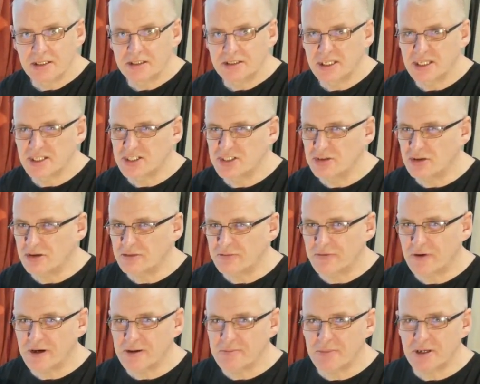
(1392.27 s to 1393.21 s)
There's not
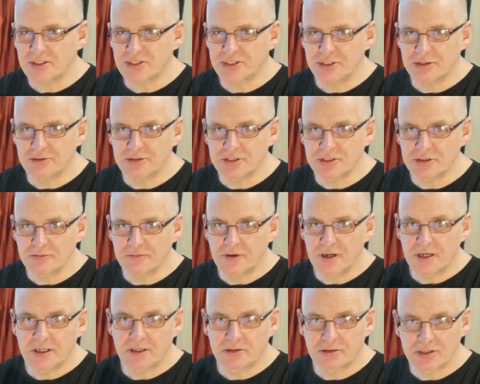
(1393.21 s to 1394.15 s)
very much use of
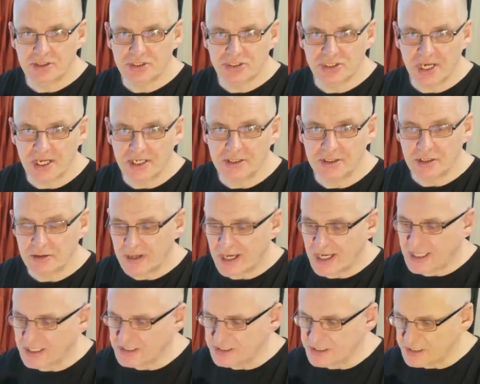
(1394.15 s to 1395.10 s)
crescendo
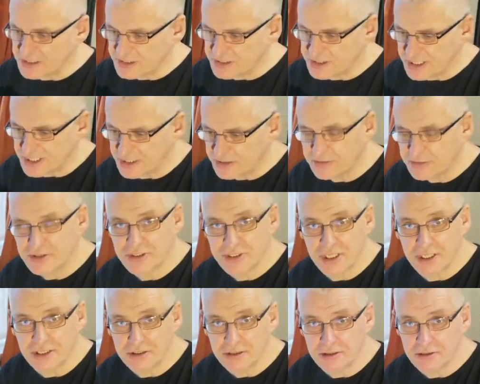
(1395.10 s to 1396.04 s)
and
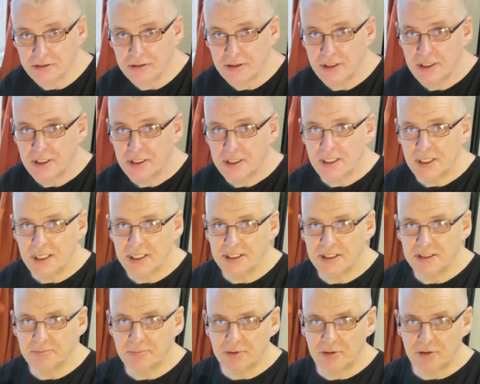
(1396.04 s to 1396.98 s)
decrescendo
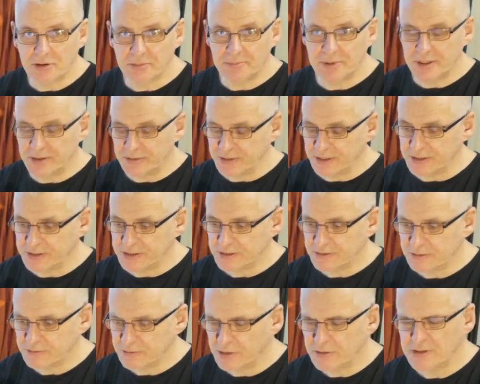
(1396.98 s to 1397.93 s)
in the baroque period,
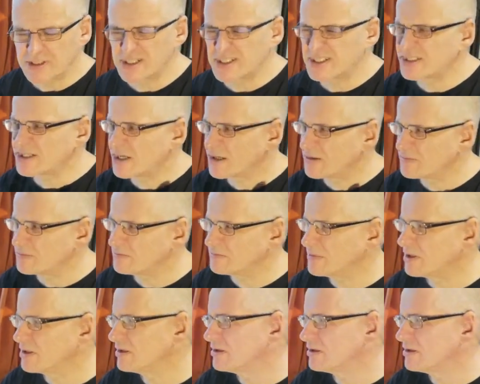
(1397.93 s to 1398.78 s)
although some